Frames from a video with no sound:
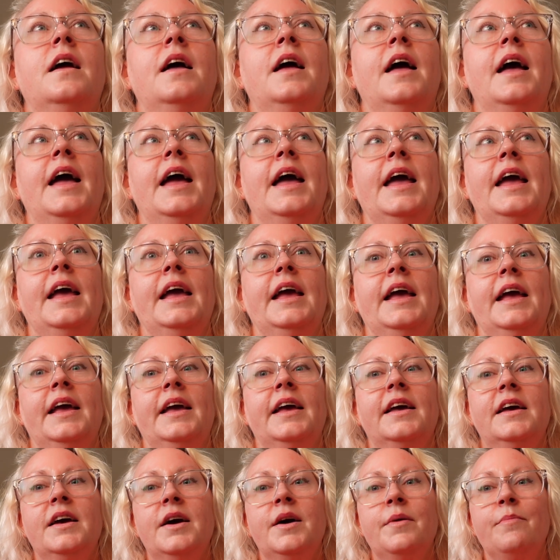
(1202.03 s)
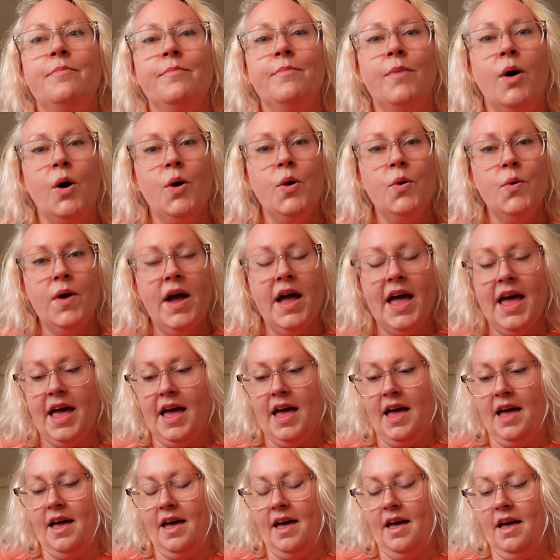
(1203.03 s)
a
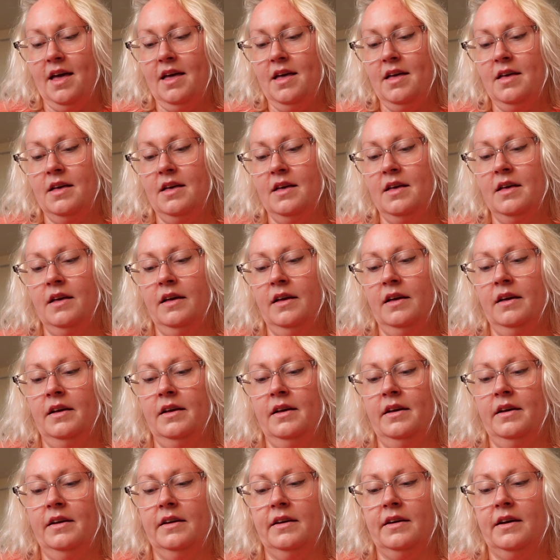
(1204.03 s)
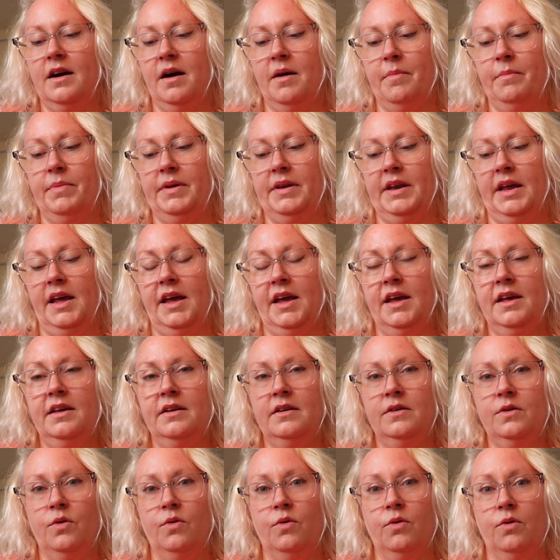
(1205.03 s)
mohair company
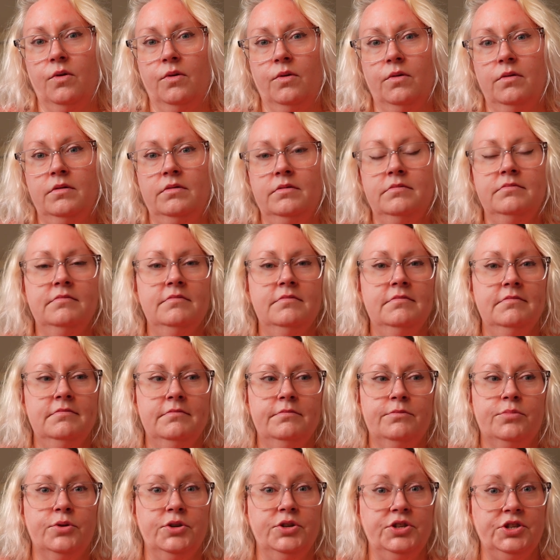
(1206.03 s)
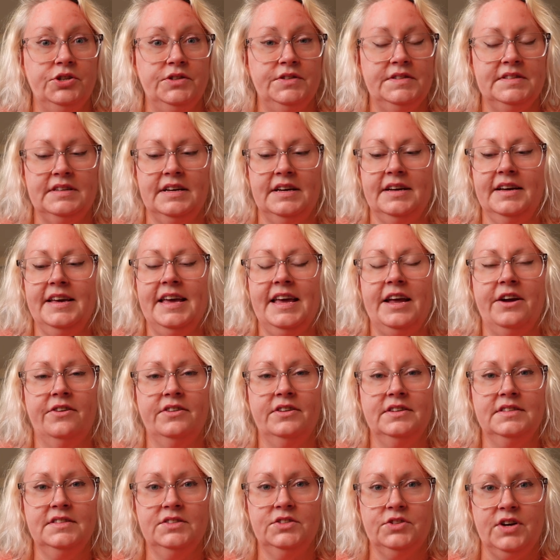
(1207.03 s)
or producer here
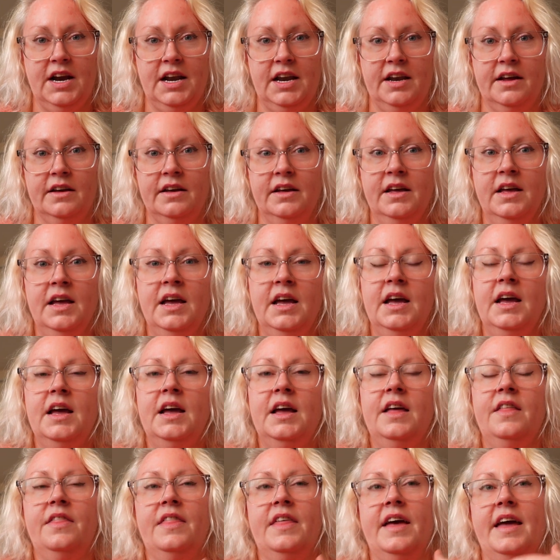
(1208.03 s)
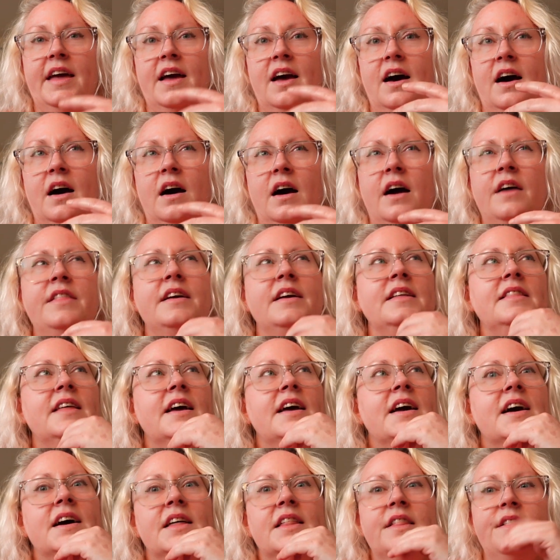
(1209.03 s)
in Australia. I think
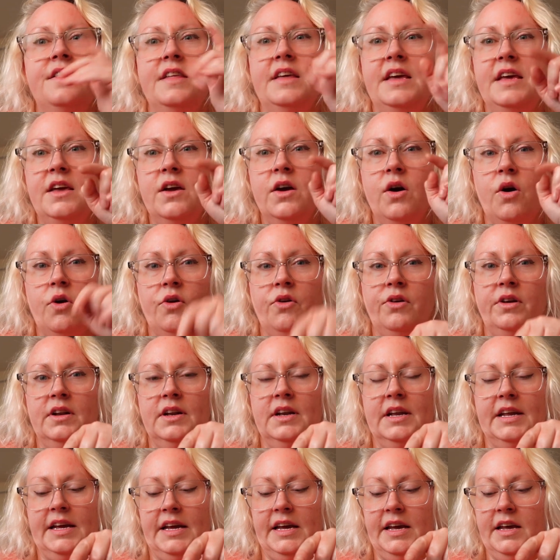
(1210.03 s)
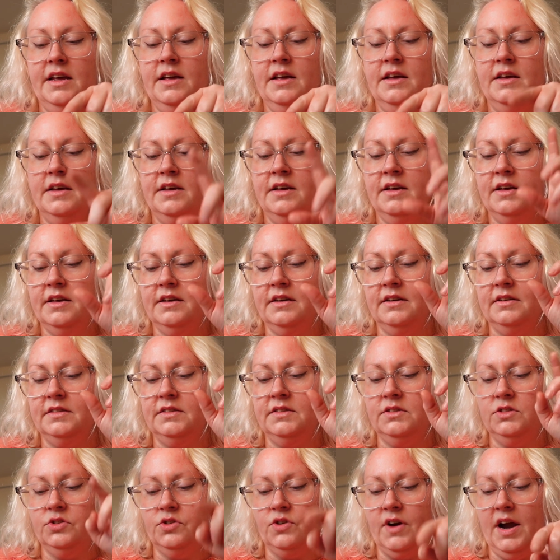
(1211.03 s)
they are the only
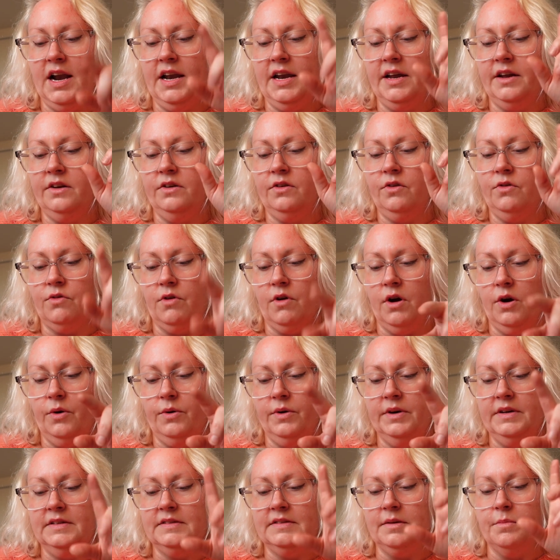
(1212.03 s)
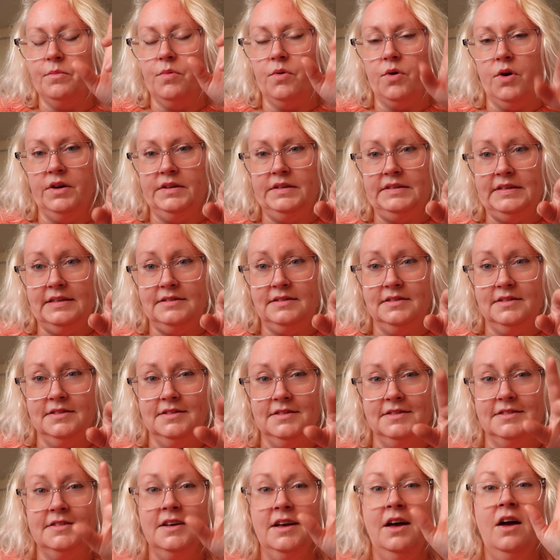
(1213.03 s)
Australian growers and
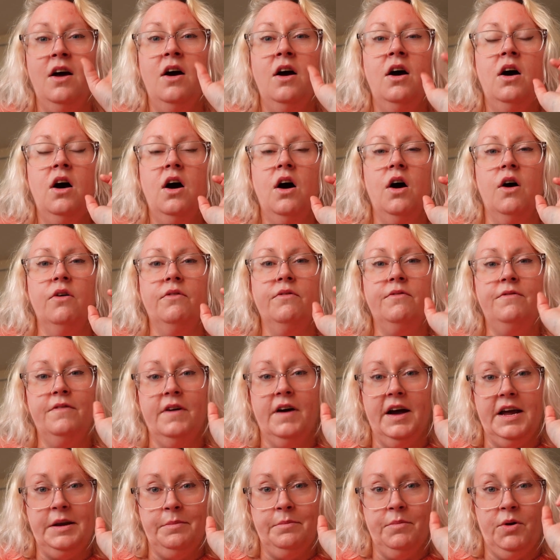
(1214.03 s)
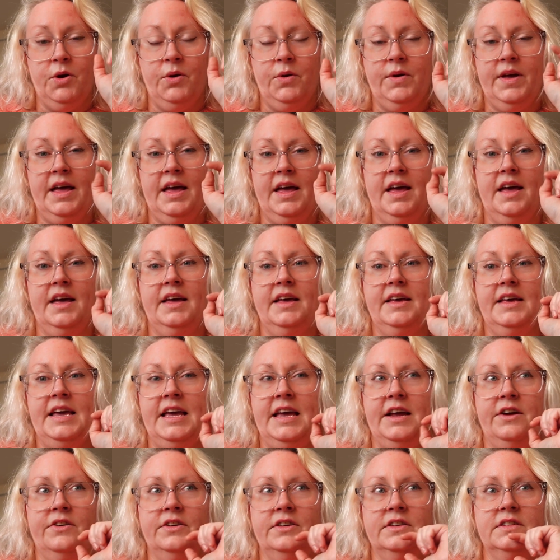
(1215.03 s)
processors of fine mohair
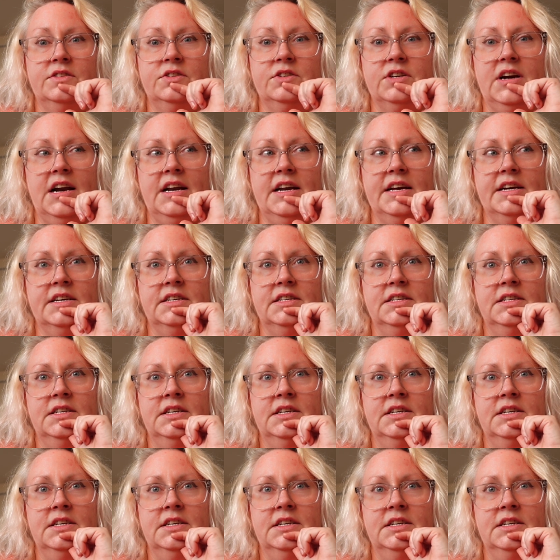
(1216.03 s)
here in Australia,